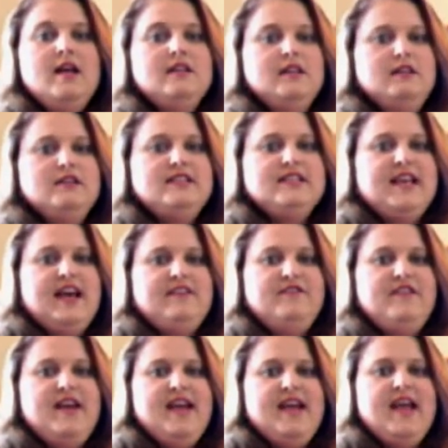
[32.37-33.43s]
Lily's
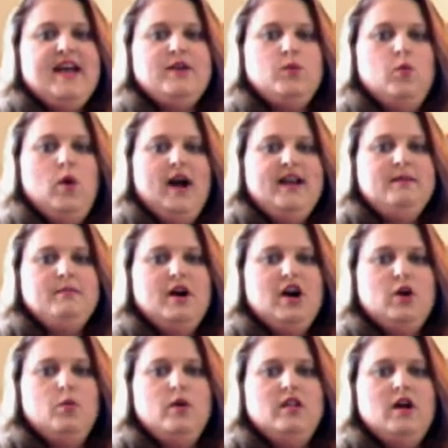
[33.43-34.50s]
Cafe and Wine
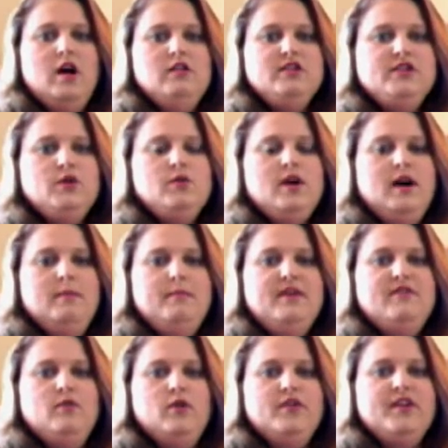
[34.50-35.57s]
Bar will also come
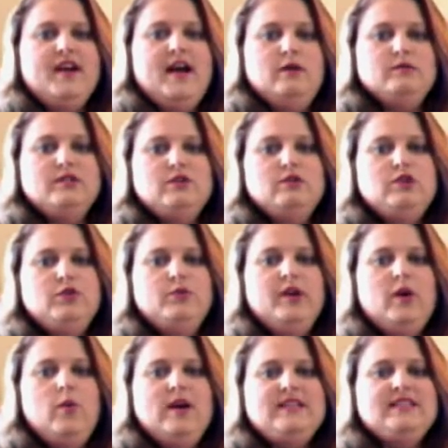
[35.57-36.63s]
before the council to
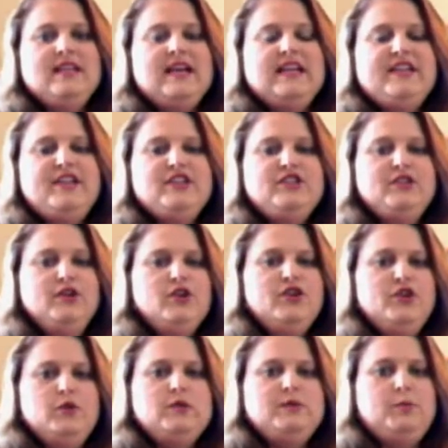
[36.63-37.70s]
request a
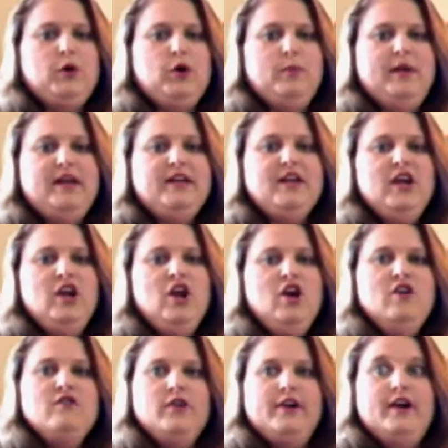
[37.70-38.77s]
conditional use permit
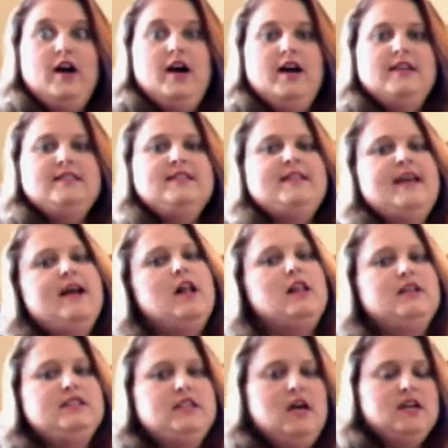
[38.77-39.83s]
for an
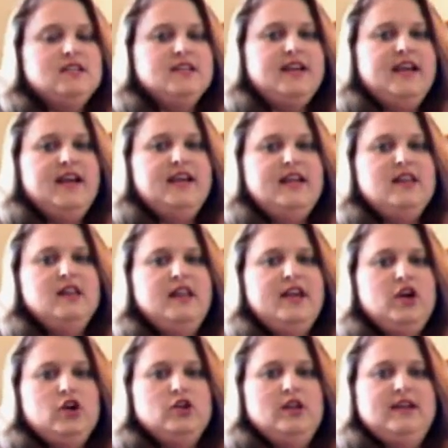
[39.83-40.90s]
on-sale intoxicating
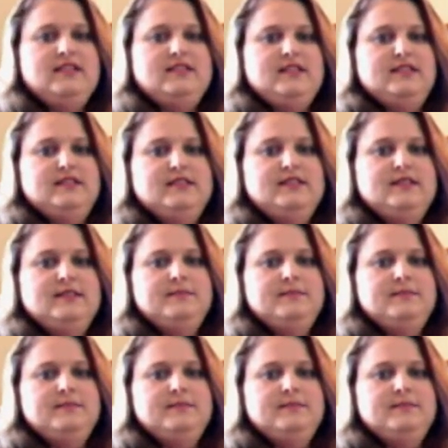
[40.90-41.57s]
liquor license.